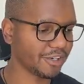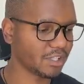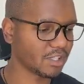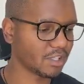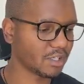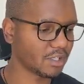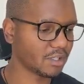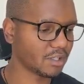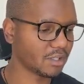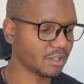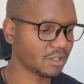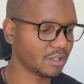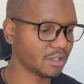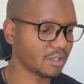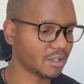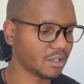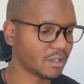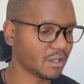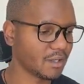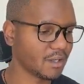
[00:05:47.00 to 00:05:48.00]
good.
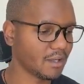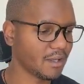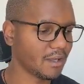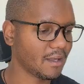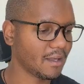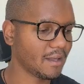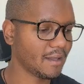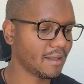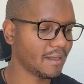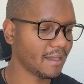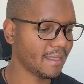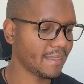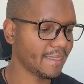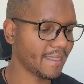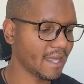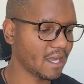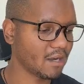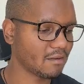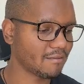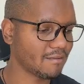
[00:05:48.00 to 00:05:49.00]
At the
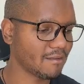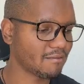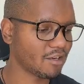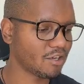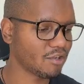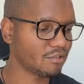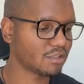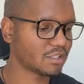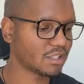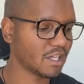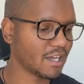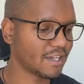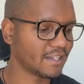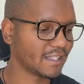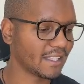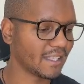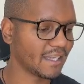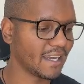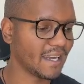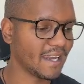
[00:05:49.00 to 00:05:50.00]
end of the road,
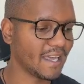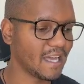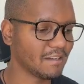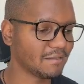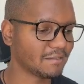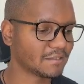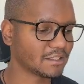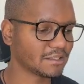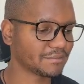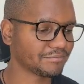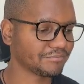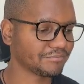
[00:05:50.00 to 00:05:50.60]
turning left.